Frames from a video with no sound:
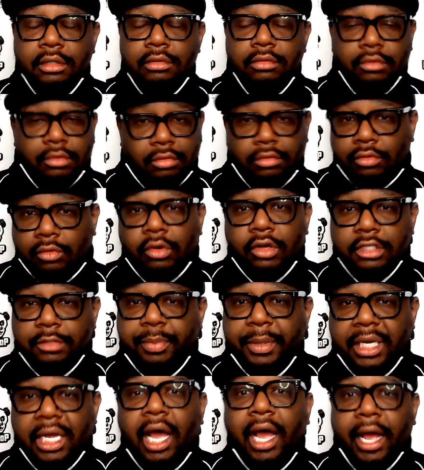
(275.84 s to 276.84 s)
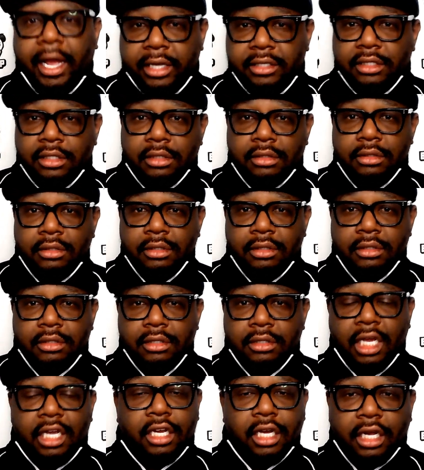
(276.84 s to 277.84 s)
Well, it's because
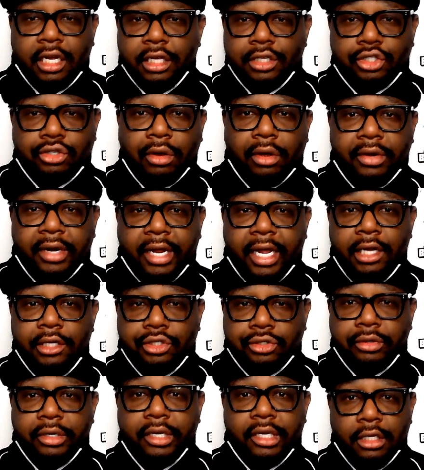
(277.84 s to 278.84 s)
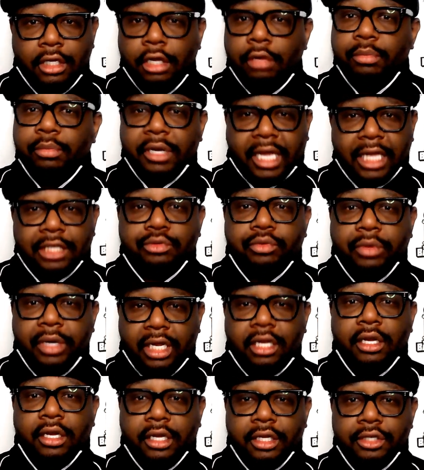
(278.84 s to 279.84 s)
he couldn't control the injury, but guess what he
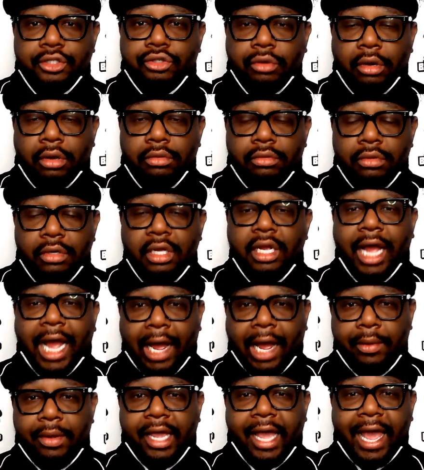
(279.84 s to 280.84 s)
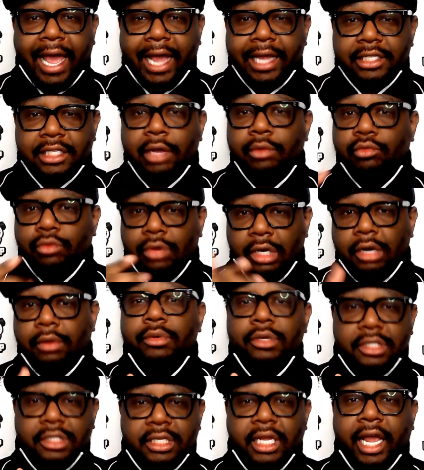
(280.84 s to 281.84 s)
could control? How he acted and what he
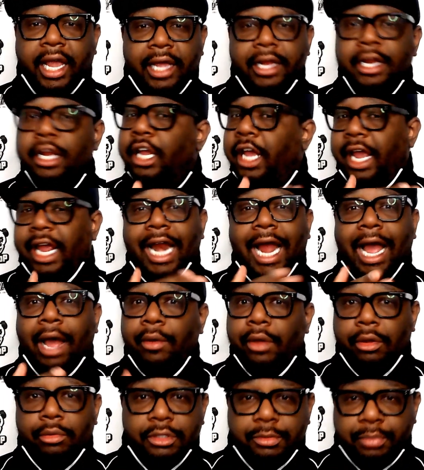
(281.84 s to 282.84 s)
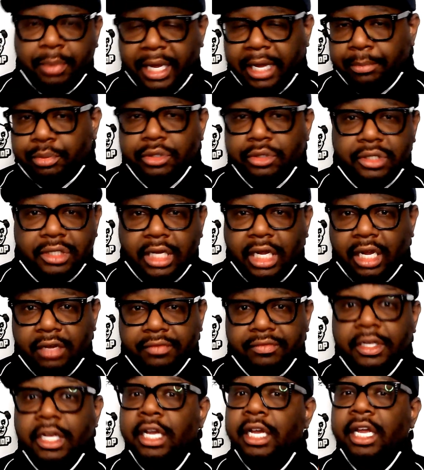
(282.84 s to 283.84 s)
was saying and how he was being perceived.
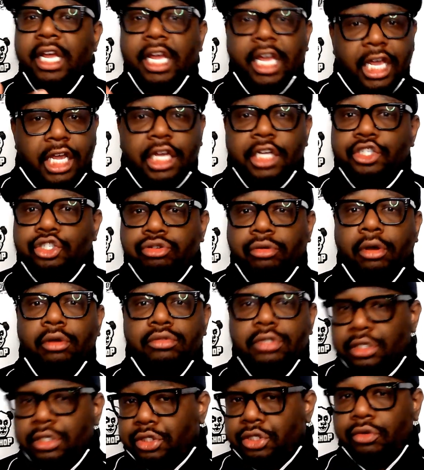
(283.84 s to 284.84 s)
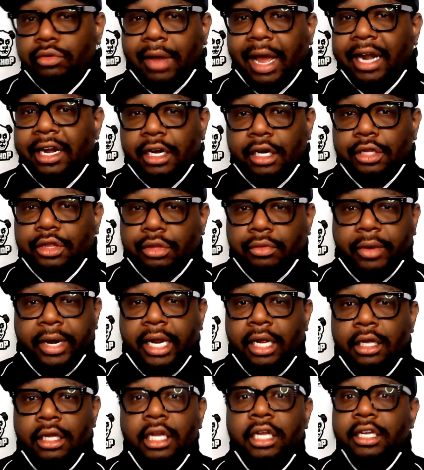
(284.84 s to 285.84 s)
He controlled the 2 out of the
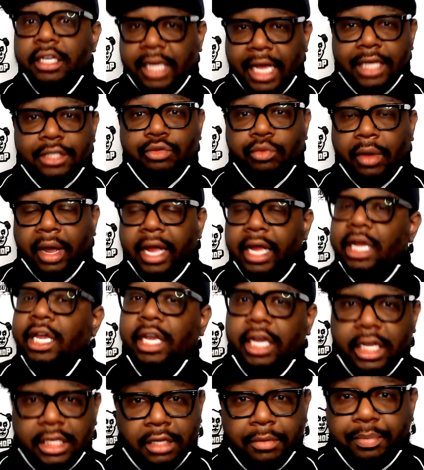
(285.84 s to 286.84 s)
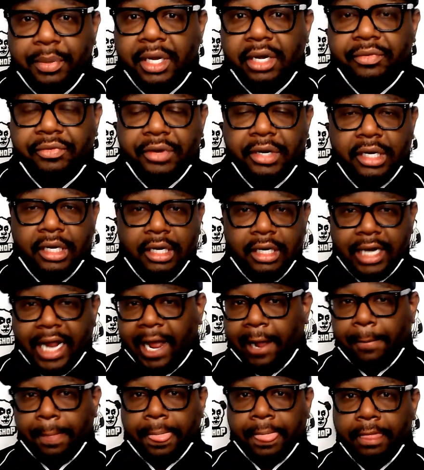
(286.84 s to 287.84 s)
3. Guess what? He get the benefit of the
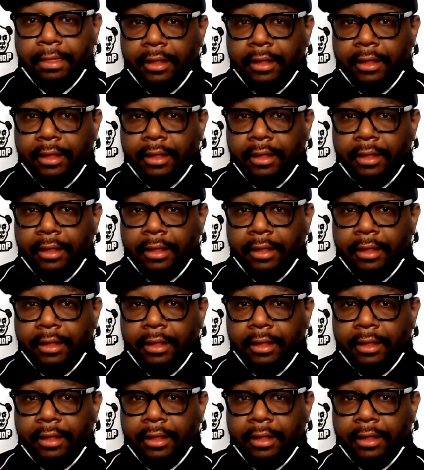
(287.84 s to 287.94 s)
doubt.